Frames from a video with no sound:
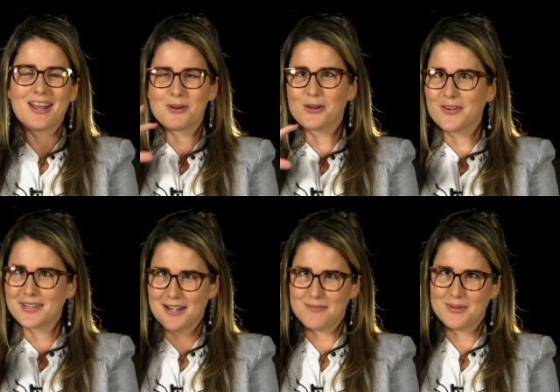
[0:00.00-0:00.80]
I know
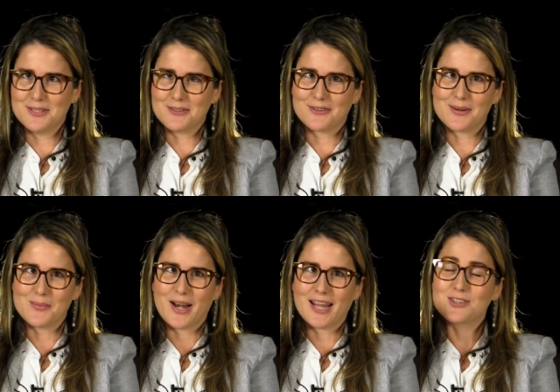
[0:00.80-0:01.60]
here is a little bit
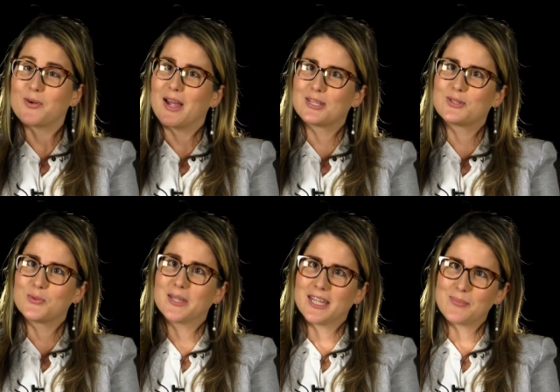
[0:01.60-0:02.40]
different, but I try
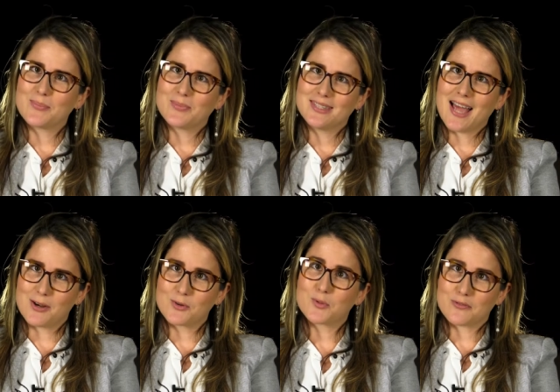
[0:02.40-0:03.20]
to keep
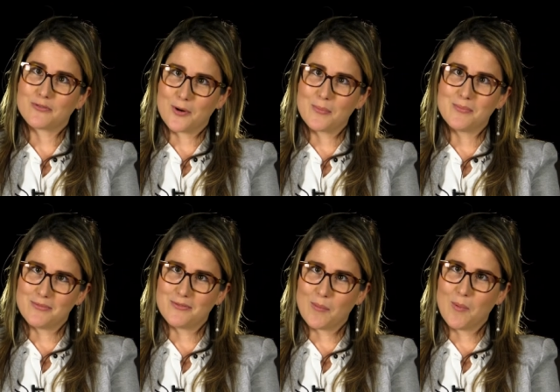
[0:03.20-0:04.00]
that roots
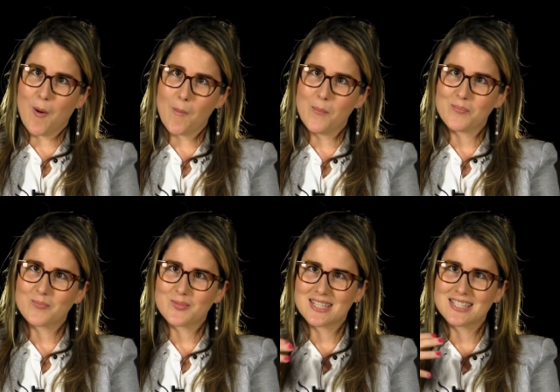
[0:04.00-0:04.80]
from, from home,
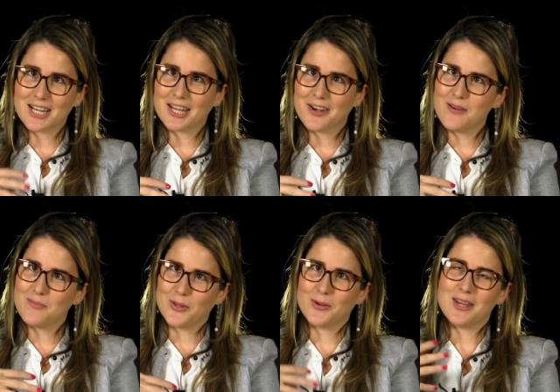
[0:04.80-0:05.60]
still here,
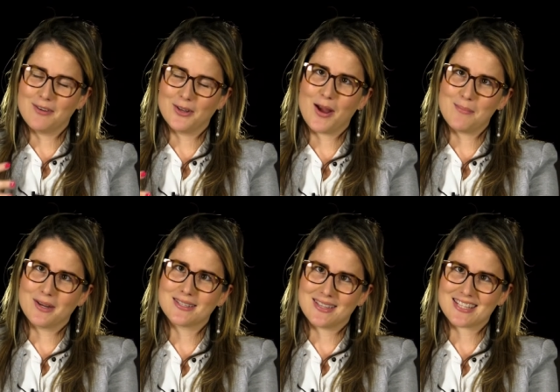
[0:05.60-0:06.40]
but even though
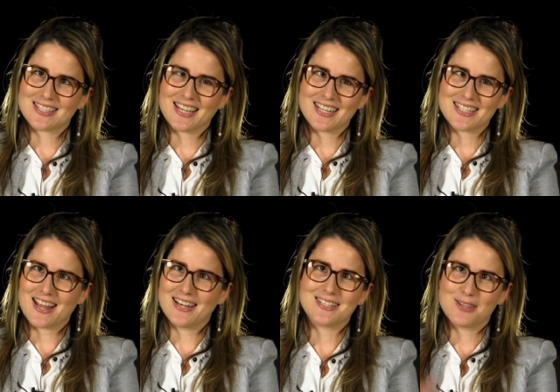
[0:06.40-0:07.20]
I'm in the
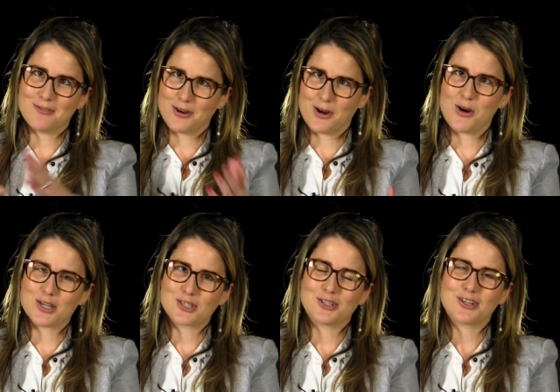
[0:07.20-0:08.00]
States and it's a different
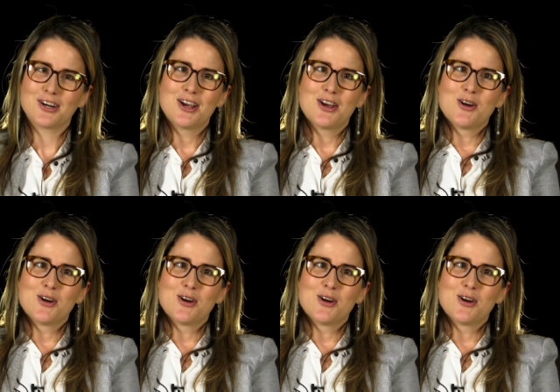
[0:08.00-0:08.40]
culture.